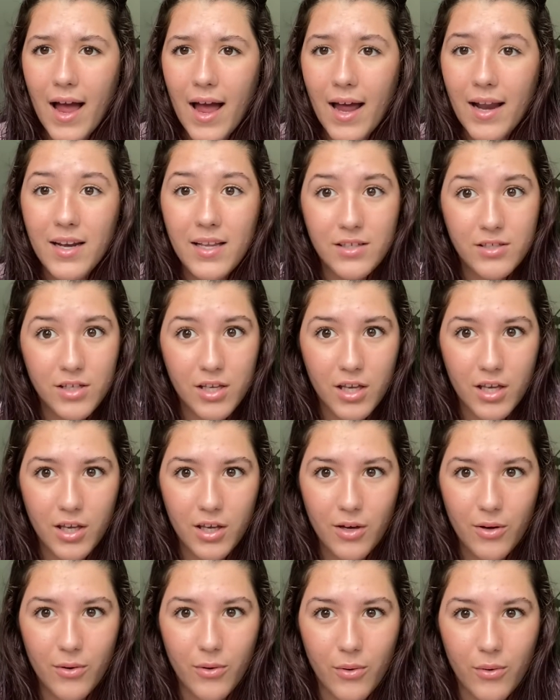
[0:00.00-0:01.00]
And he's
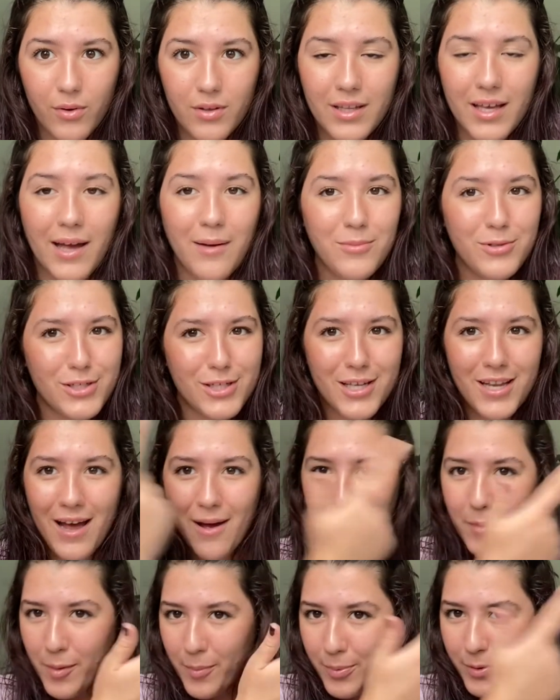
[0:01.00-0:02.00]
cute. Like, I'm
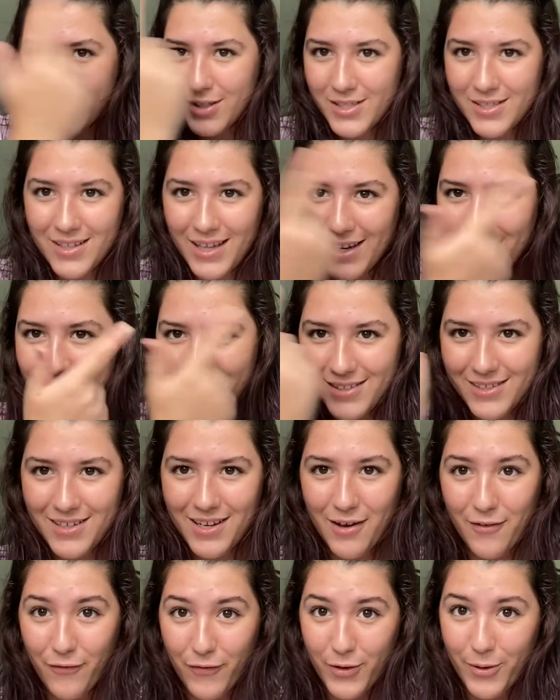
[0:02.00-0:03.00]
gonna put like
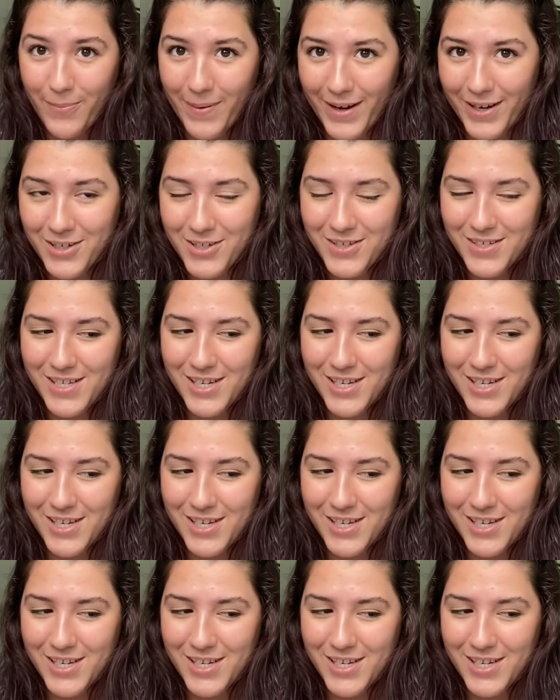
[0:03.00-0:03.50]
a few pictures